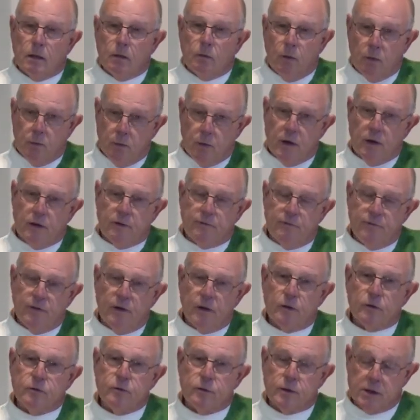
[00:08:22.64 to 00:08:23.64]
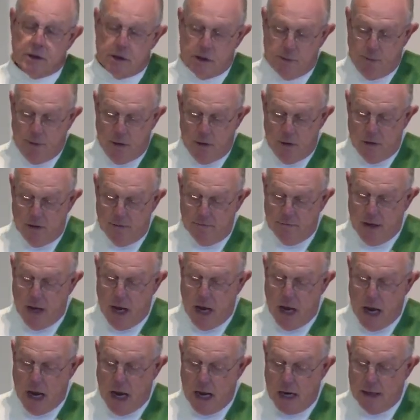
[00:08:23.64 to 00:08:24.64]
When we are filled with the Spirit of
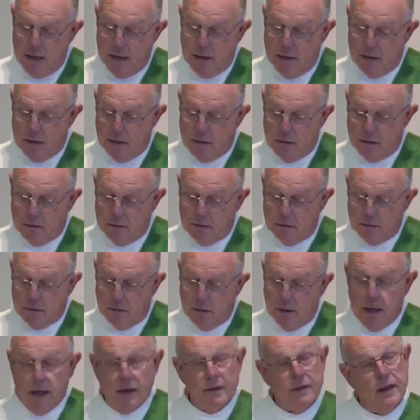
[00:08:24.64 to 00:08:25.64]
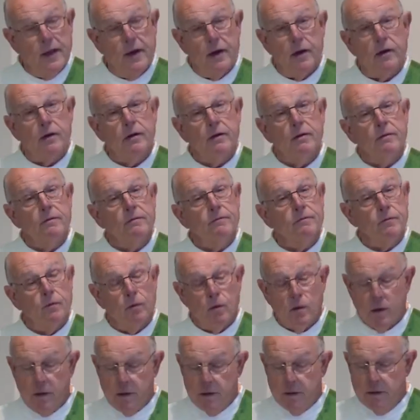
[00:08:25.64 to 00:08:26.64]
God and
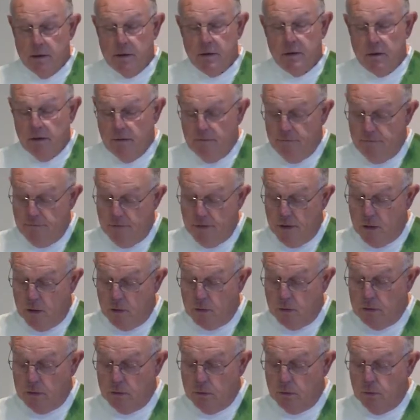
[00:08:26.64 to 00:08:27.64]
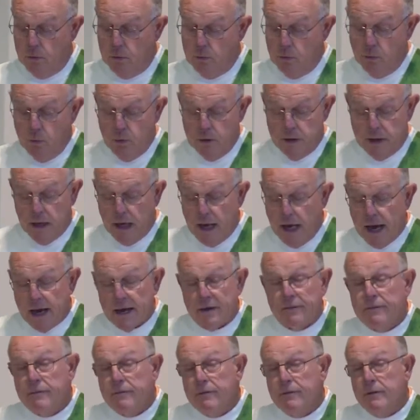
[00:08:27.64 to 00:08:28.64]
therefore filled with
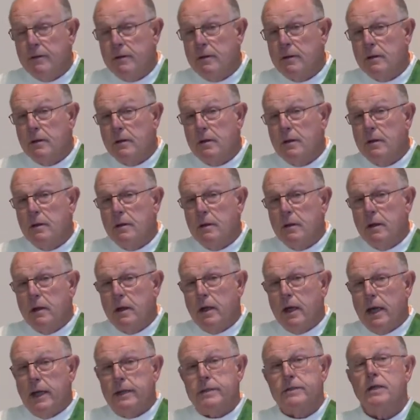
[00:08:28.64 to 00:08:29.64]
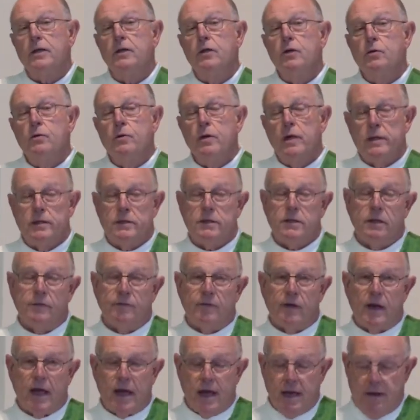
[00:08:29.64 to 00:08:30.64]
life, it's a newness
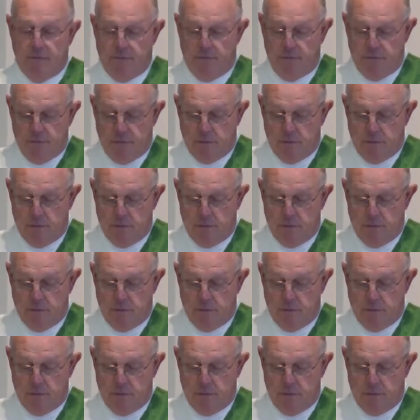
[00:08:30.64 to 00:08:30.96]
of life,